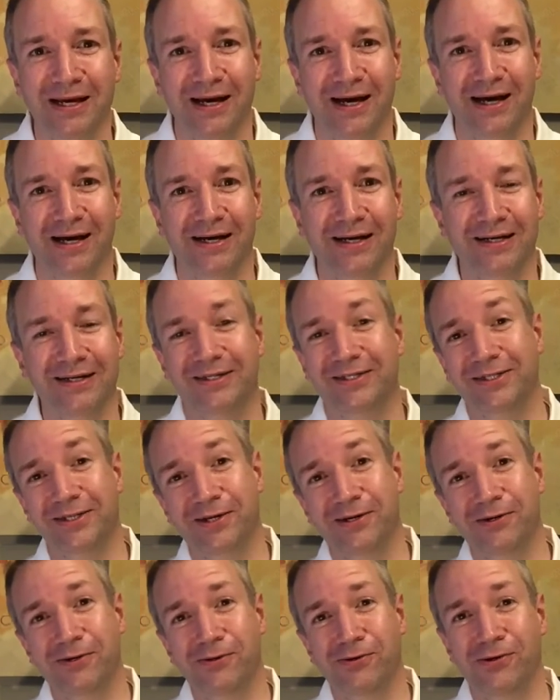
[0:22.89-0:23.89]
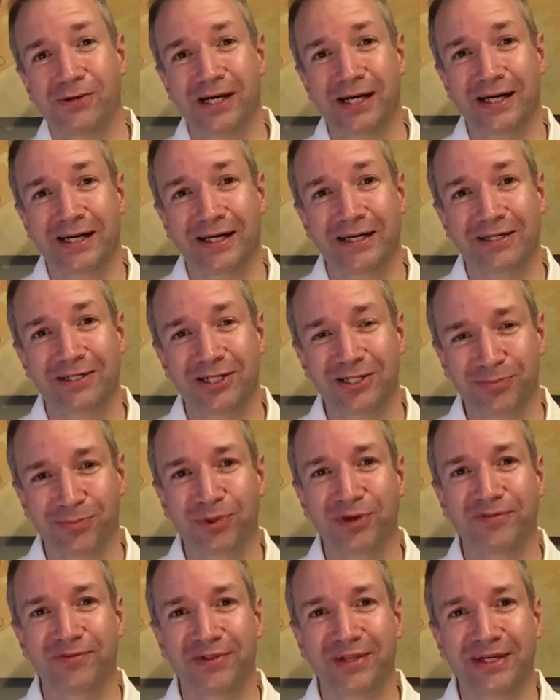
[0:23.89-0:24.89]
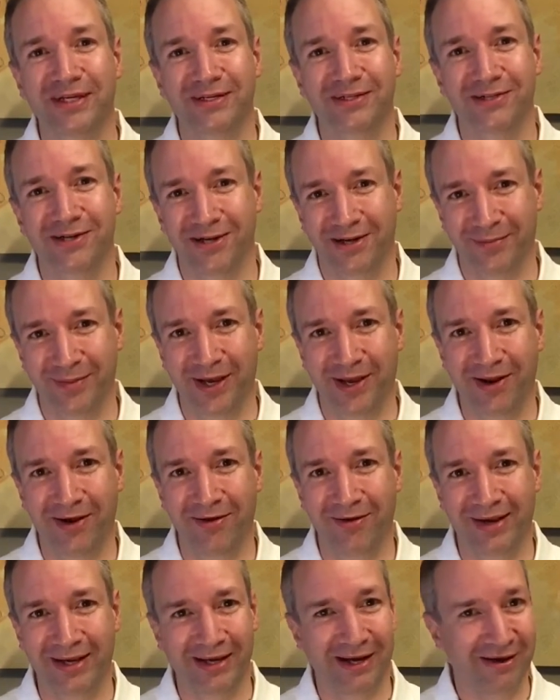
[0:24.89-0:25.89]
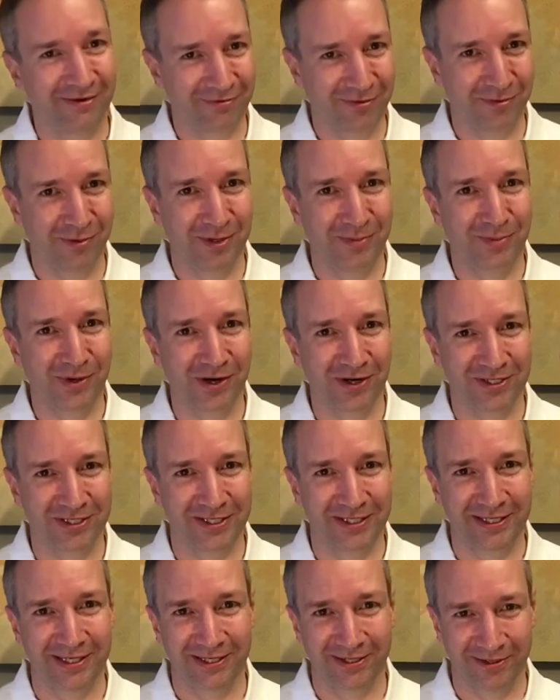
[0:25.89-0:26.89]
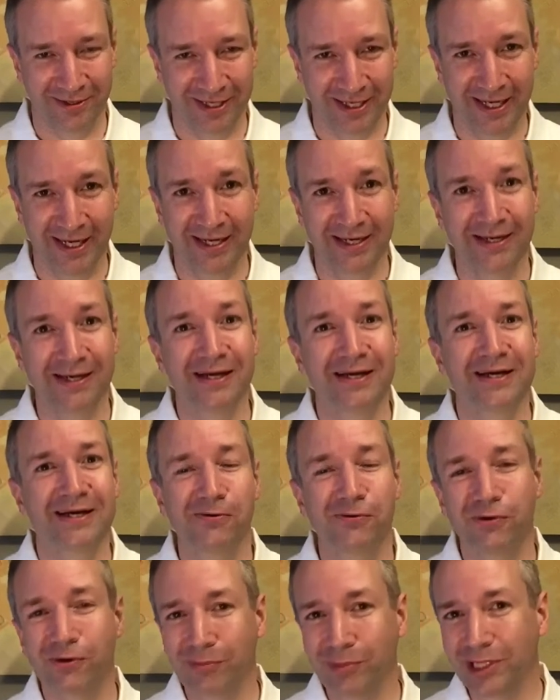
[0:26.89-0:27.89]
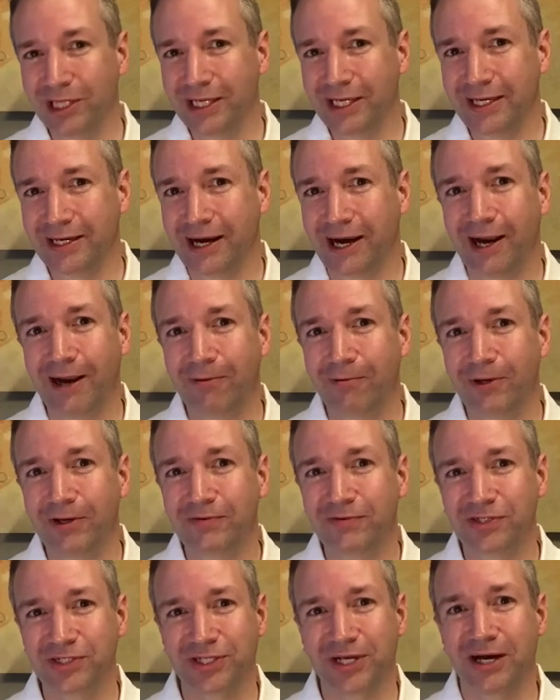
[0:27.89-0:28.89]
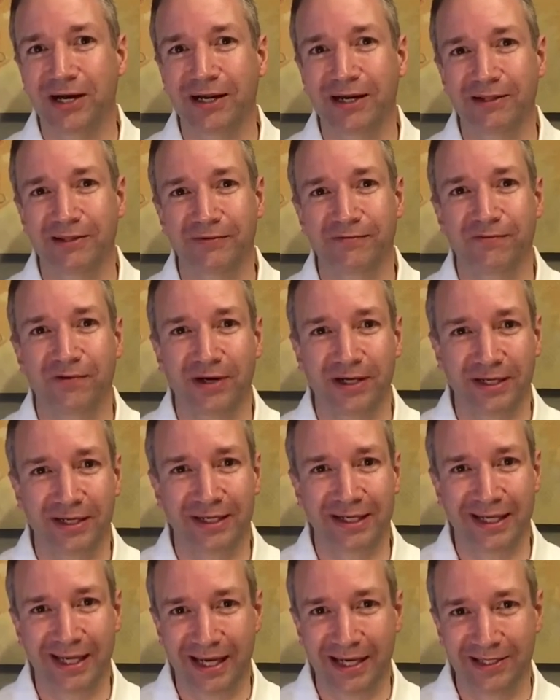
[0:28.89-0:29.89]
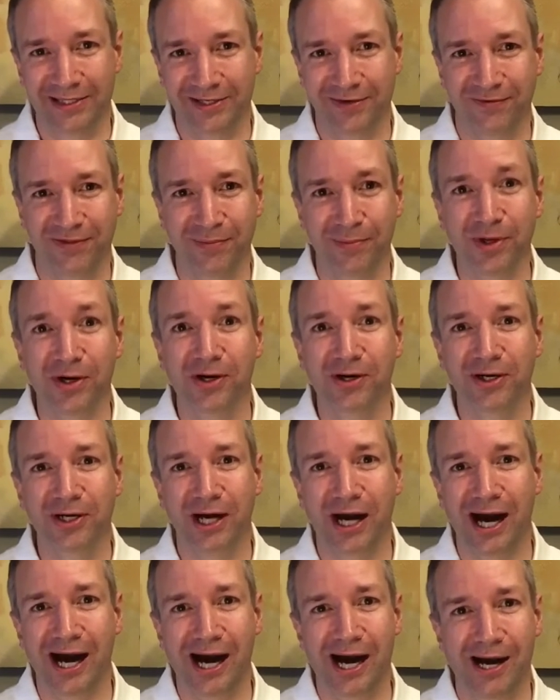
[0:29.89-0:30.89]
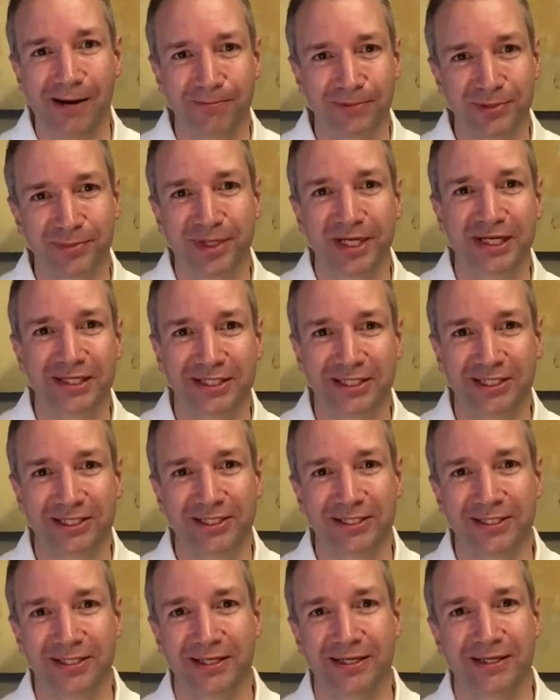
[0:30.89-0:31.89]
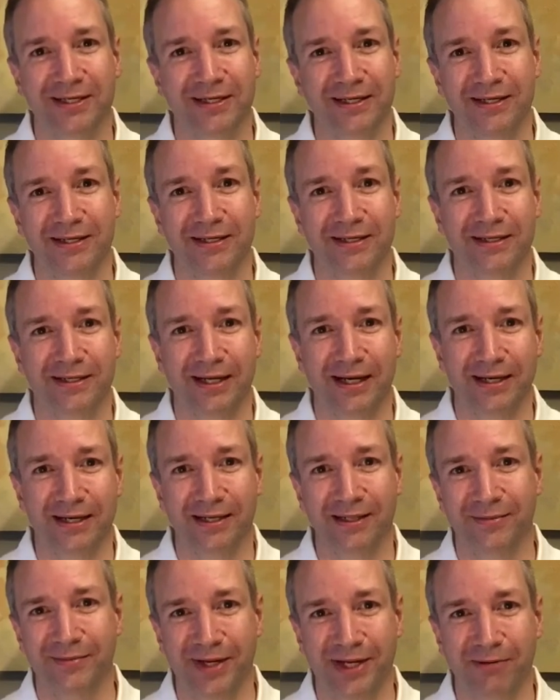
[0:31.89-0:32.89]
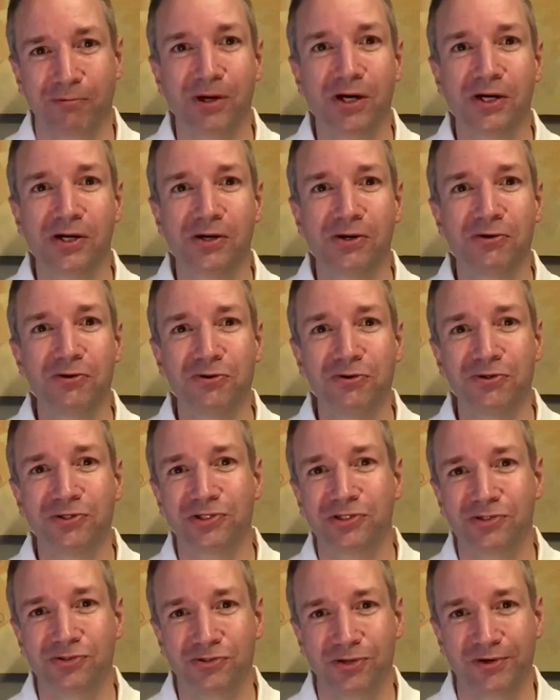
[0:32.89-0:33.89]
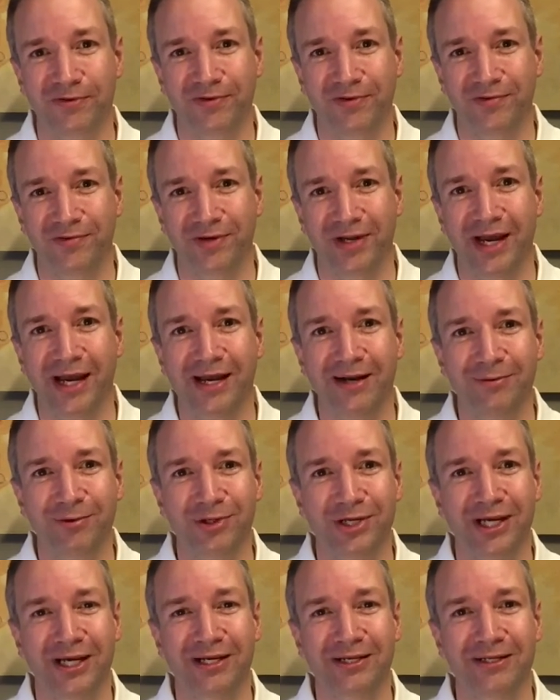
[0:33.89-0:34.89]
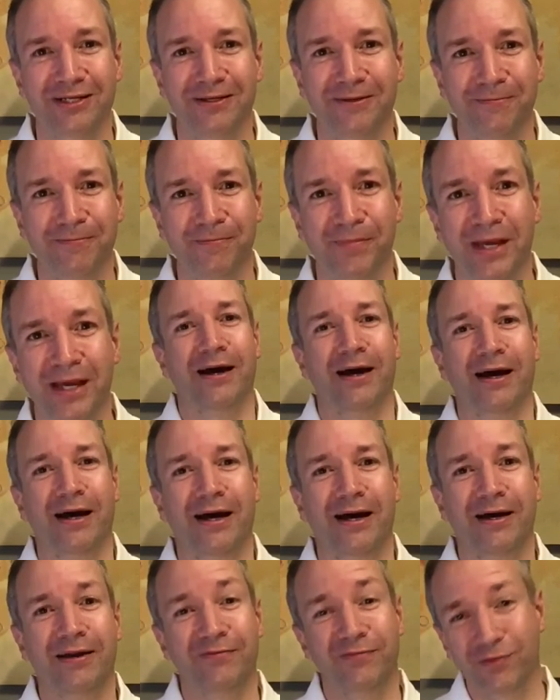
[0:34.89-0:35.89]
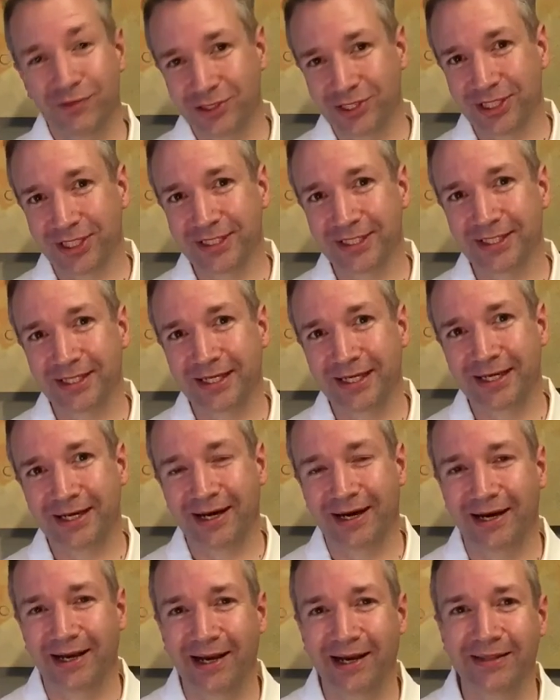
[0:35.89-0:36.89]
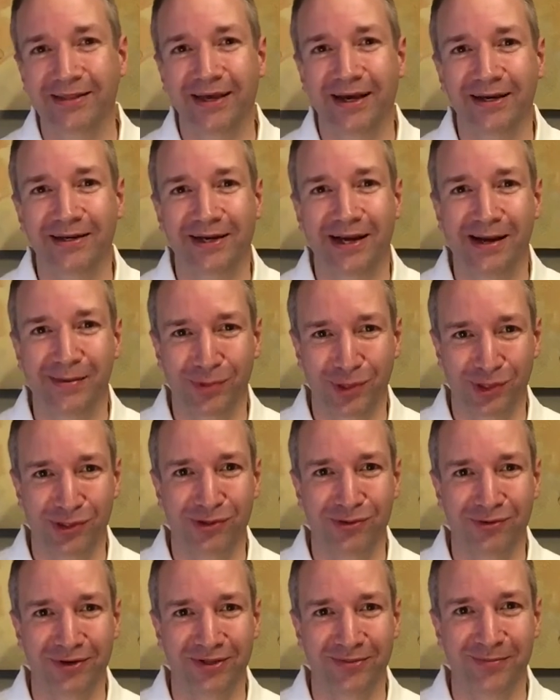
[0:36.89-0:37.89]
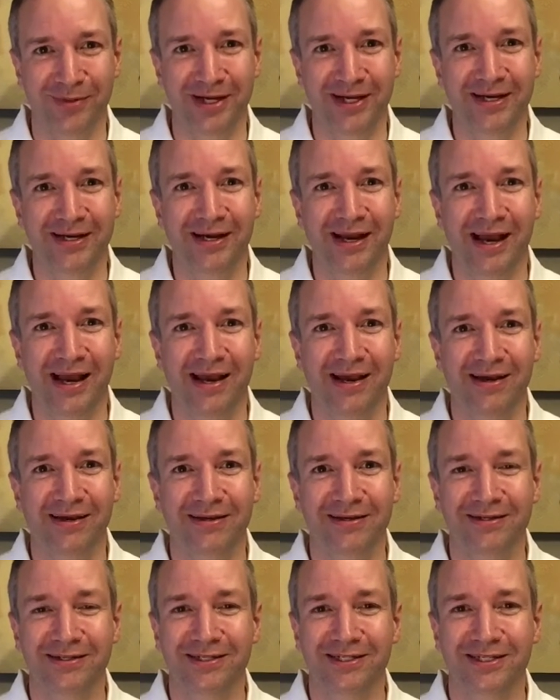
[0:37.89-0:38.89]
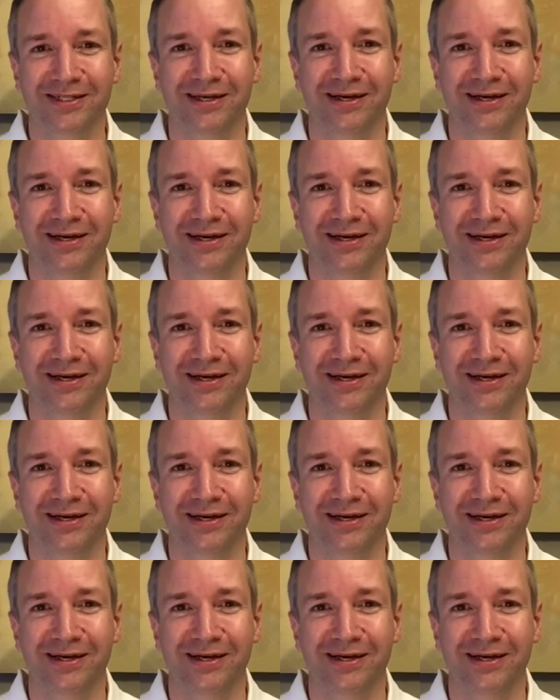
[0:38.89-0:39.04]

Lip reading: Just briefly to talk about how I got from one park to the other again. Normally, I would have just gone out the front gates of the park, hopped a bus, gotten on the main road, drove over to Animal Kingdom. Unfortunately, I had that camera crew with me, and